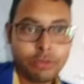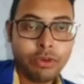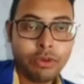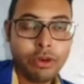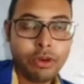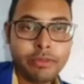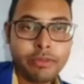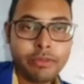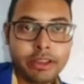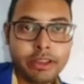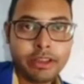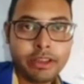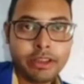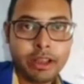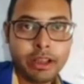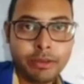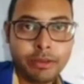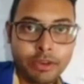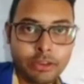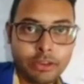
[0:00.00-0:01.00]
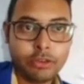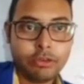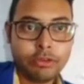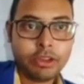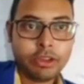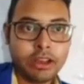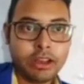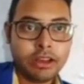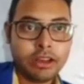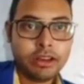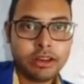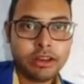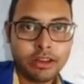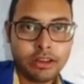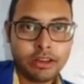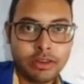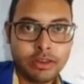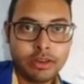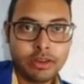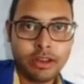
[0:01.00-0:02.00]
So from this definition we
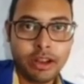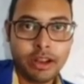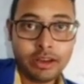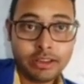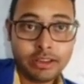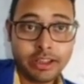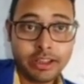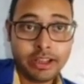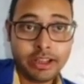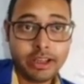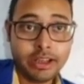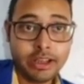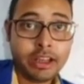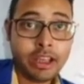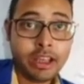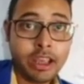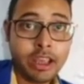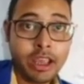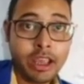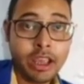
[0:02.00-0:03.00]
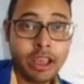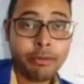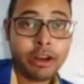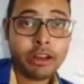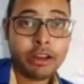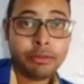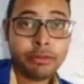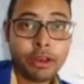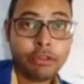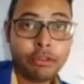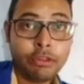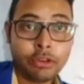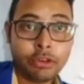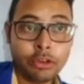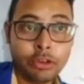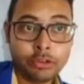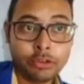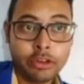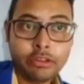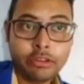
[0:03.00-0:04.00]
can understand that average
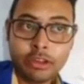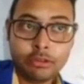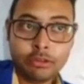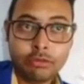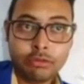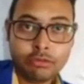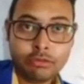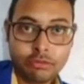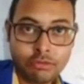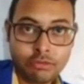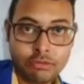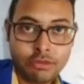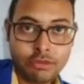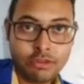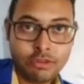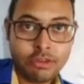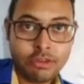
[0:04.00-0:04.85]
value is also equal to